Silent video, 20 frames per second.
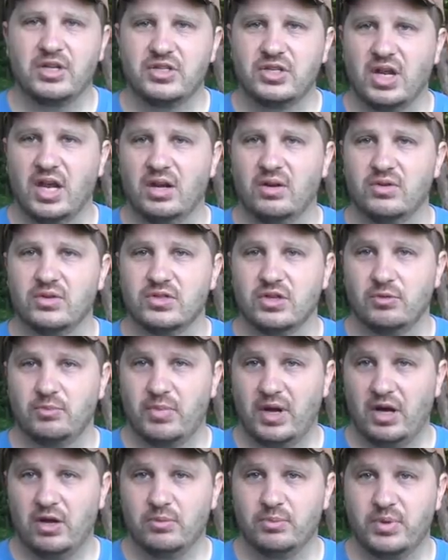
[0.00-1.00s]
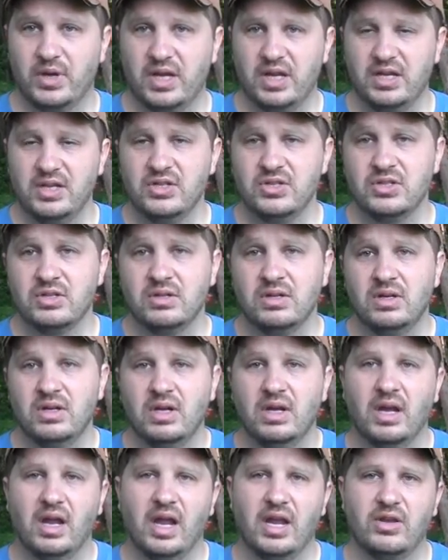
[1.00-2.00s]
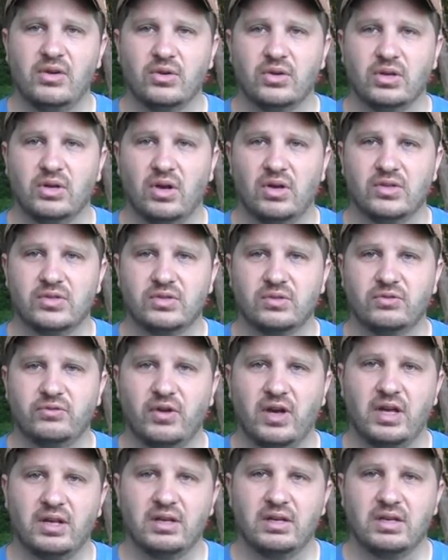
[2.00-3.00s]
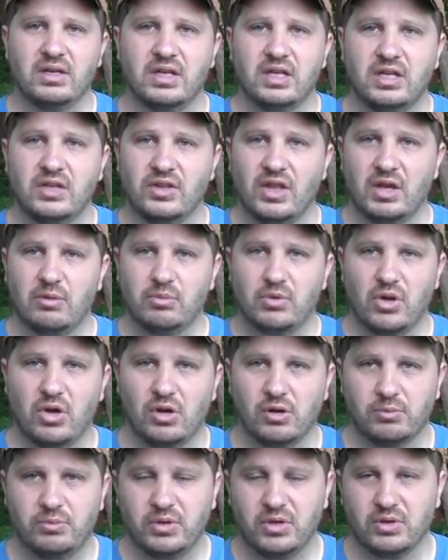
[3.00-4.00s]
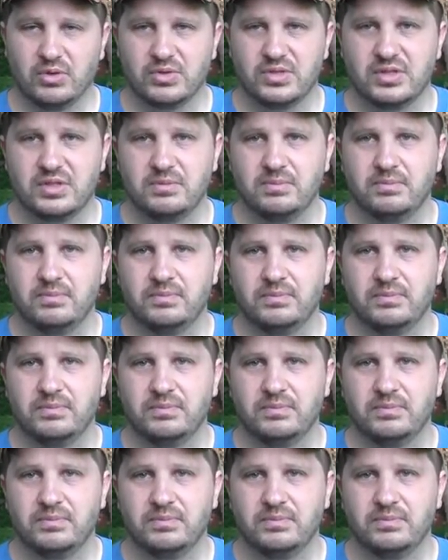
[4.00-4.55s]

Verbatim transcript: my channel's About page, and you can also find it in that blog post.